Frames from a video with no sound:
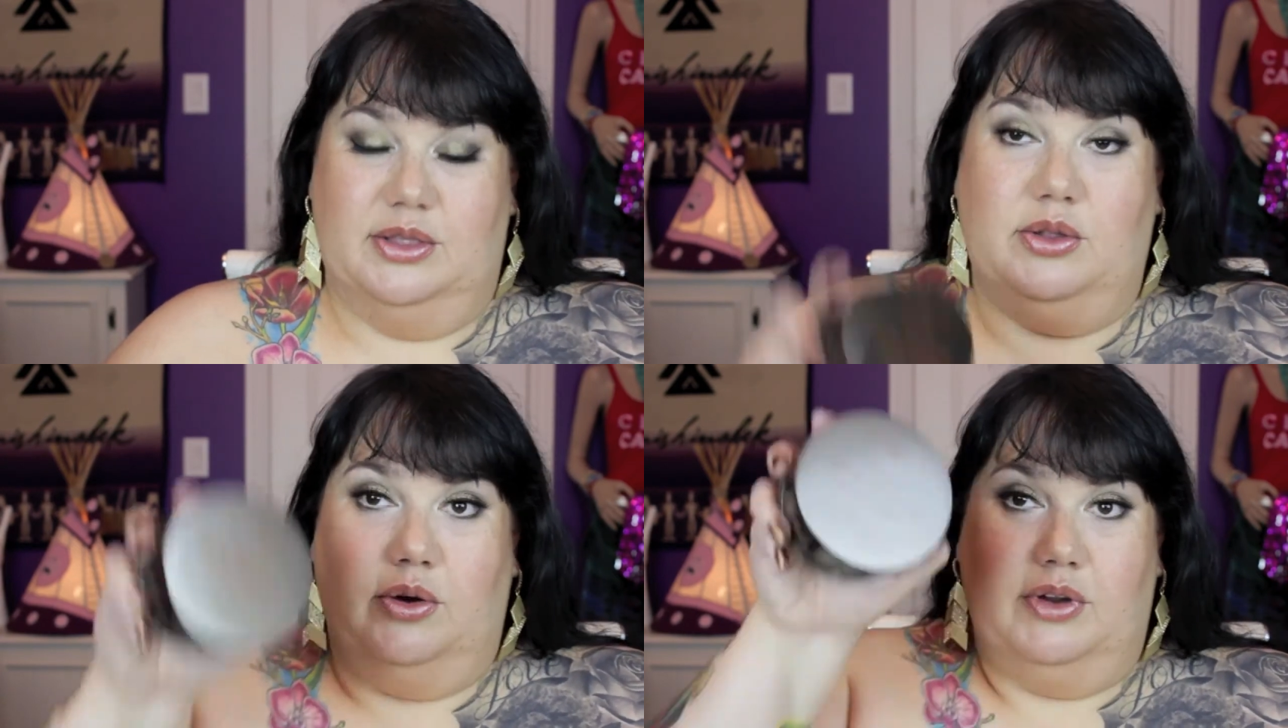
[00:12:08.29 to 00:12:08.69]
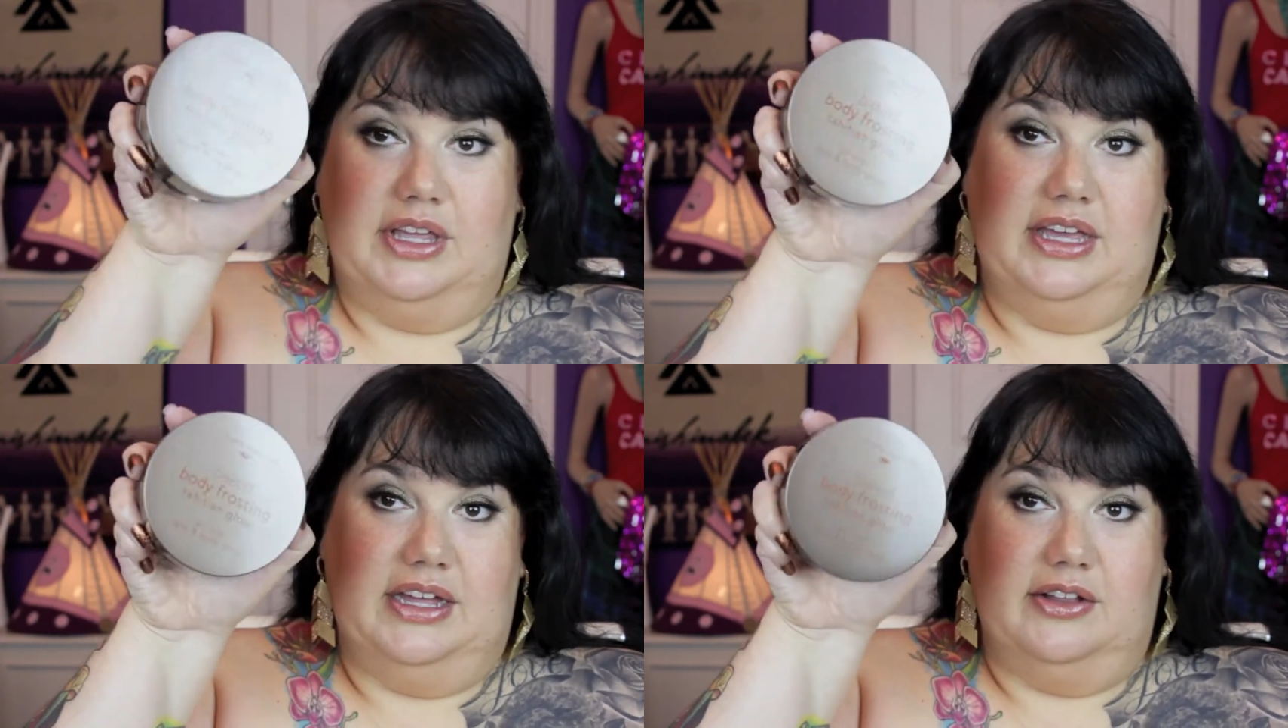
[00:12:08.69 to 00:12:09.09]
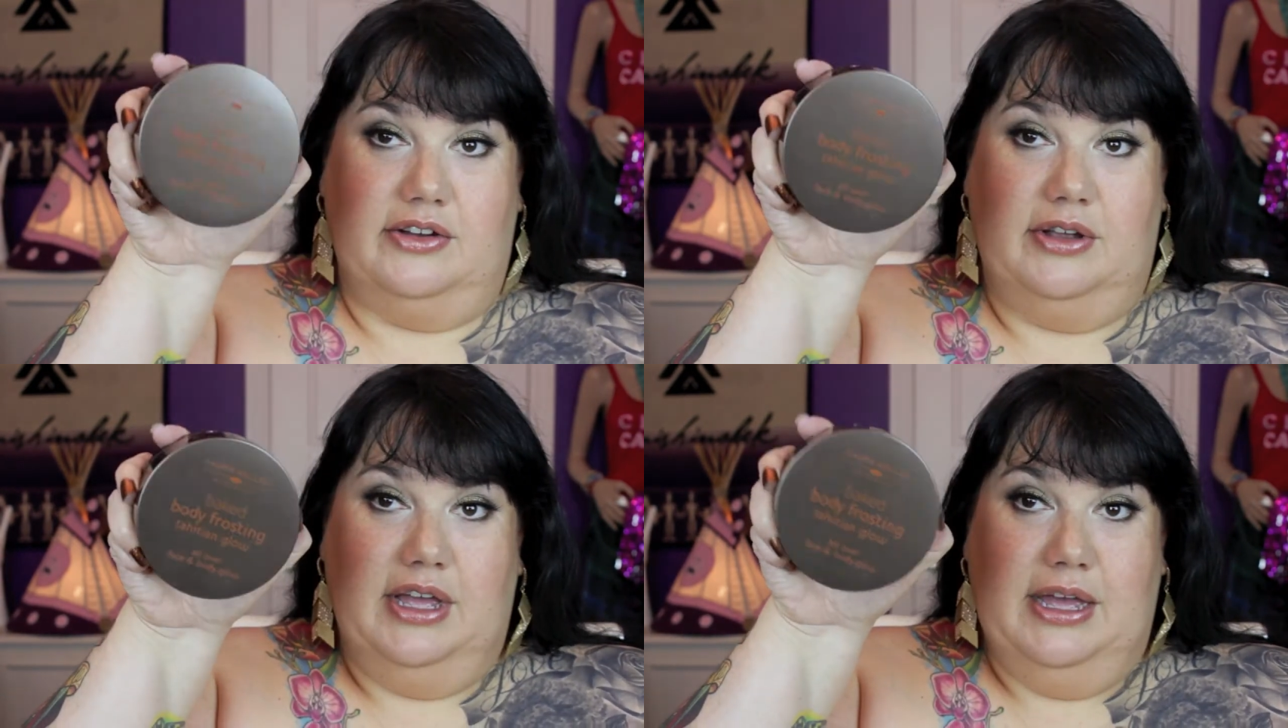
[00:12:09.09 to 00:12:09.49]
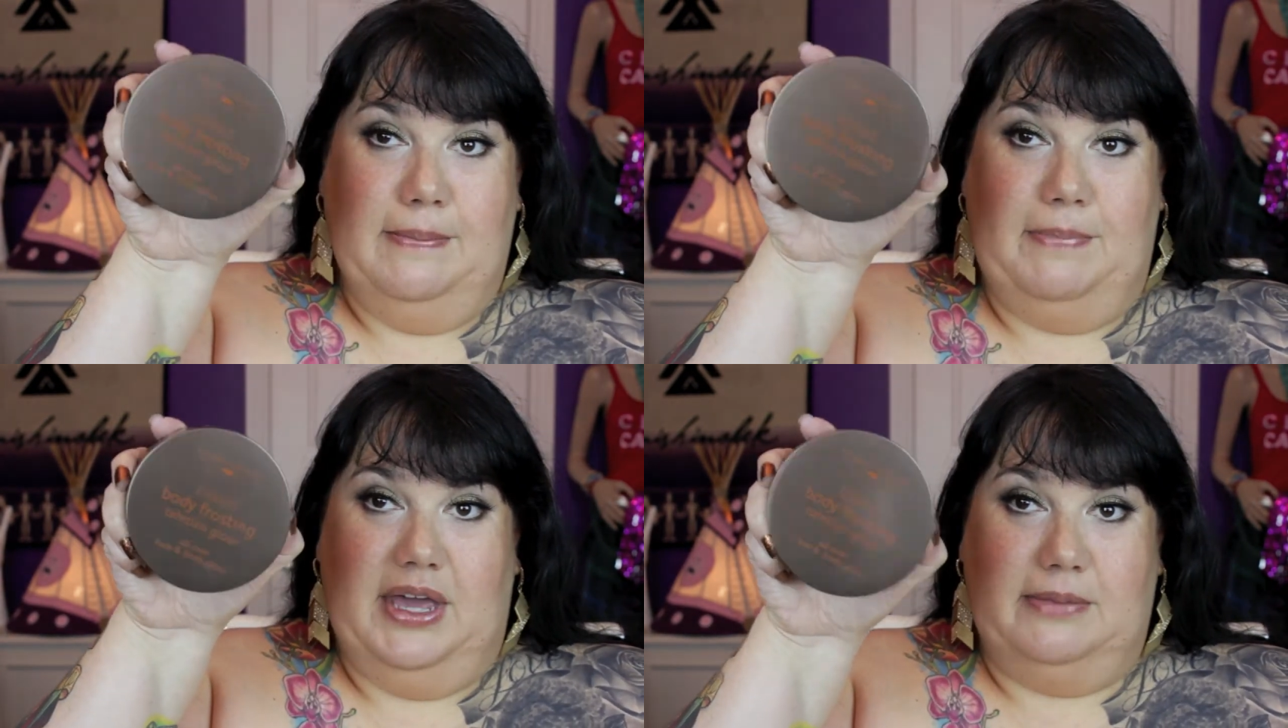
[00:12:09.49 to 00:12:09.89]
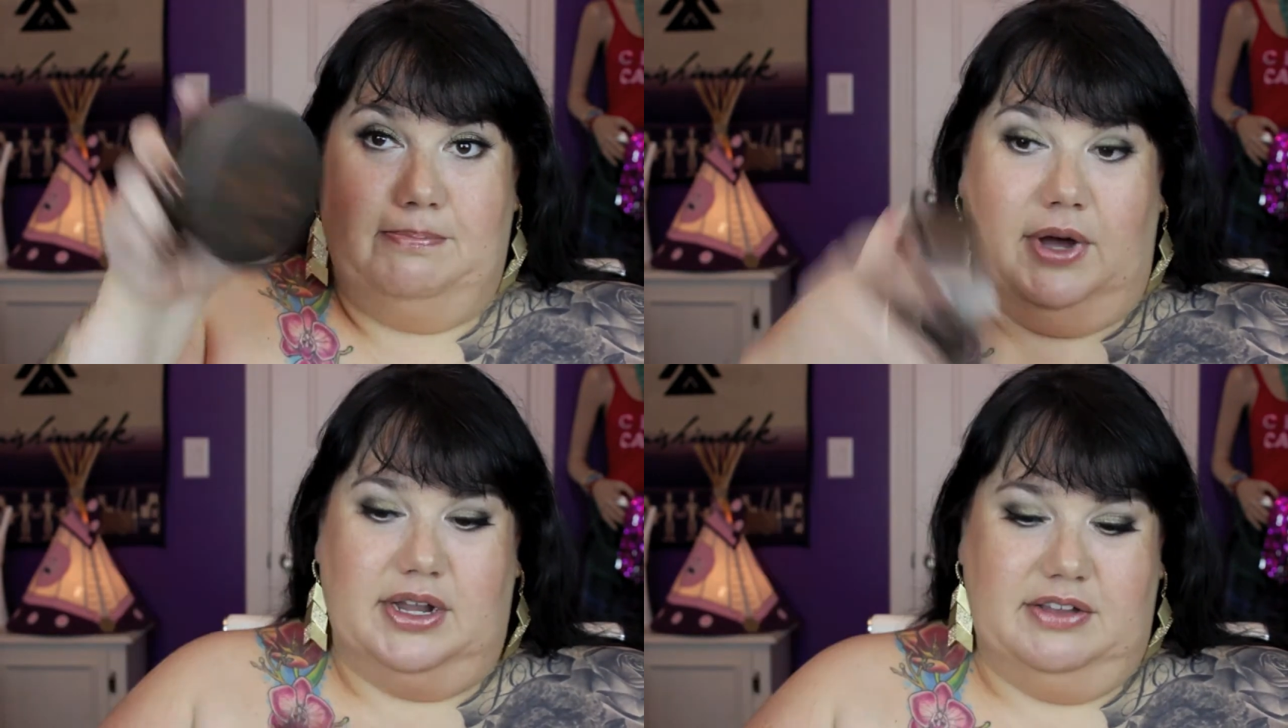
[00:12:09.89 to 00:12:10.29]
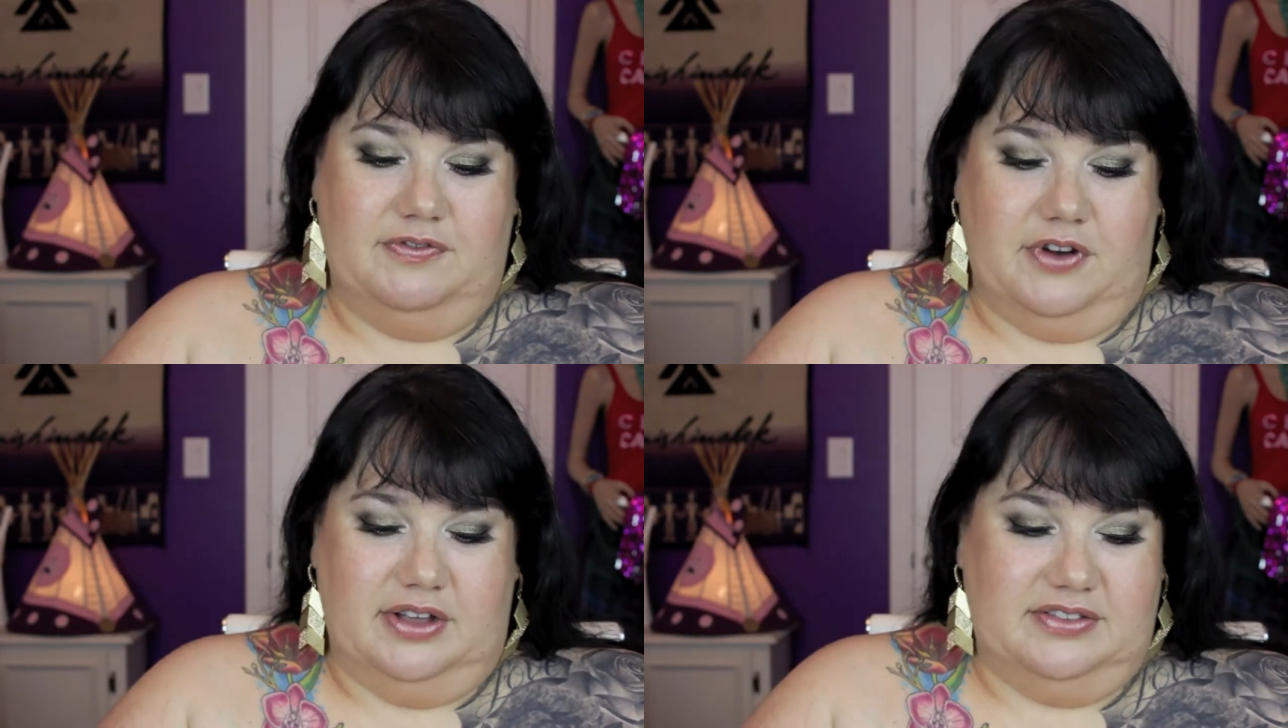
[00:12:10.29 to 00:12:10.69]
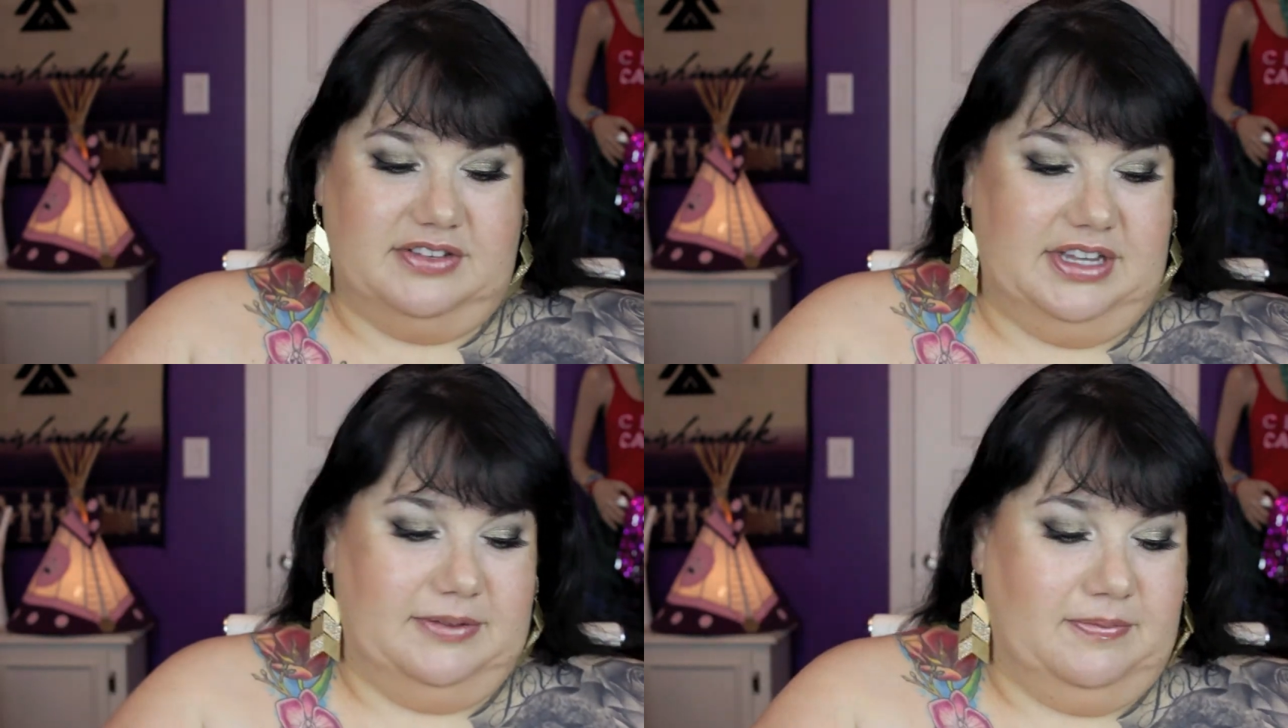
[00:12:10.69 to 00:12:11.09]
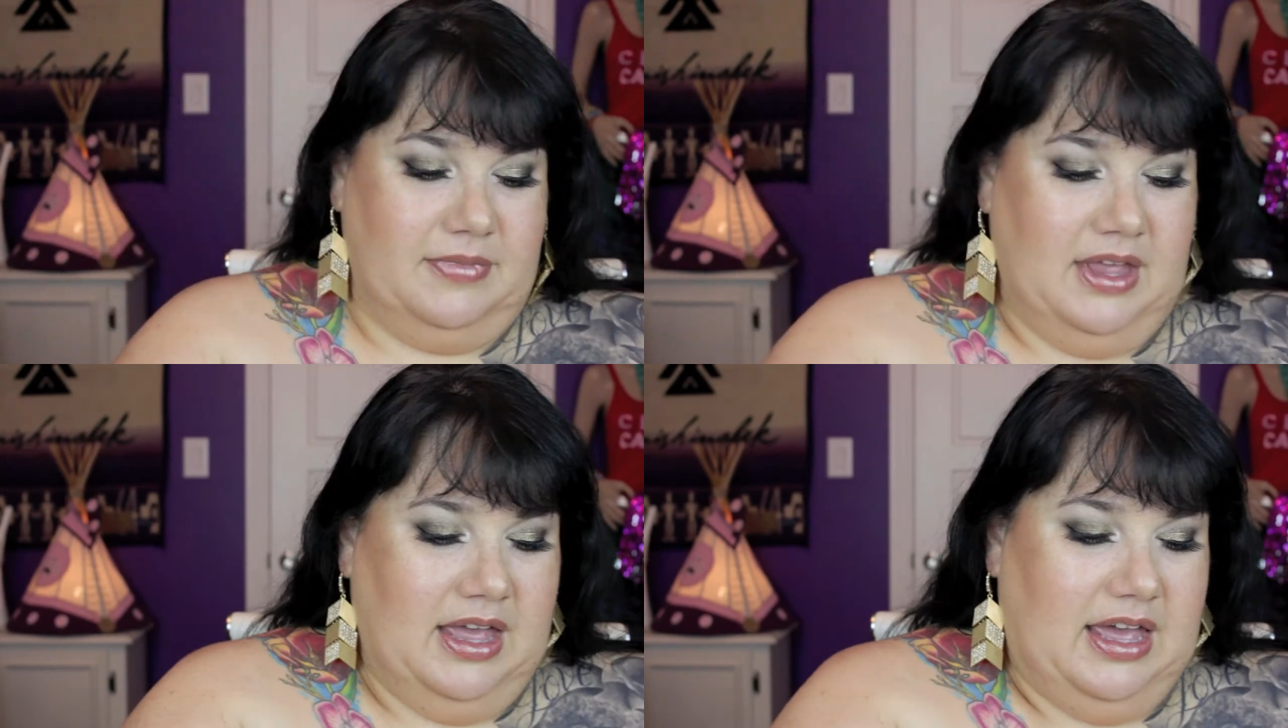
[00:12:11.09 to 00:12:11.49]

Laura Geller Baked Body Frosting